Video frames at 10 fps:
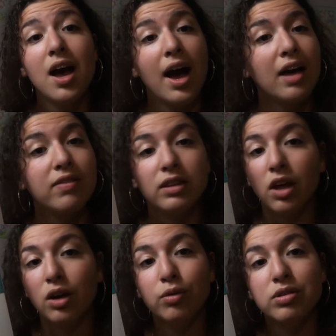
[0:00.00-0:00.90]
I even
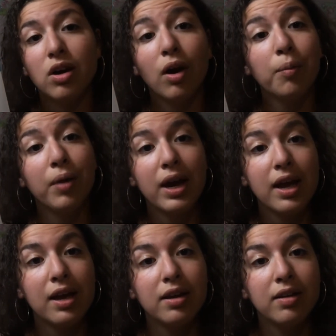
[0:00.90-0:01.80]
thought it was
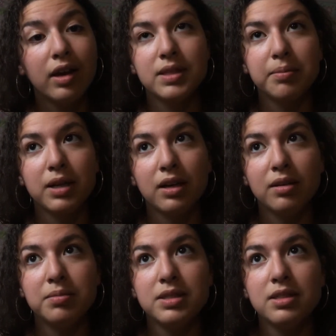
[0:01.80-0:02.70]
heartbreaking
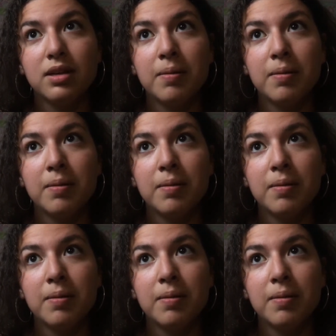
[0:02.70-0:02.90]
sometimes.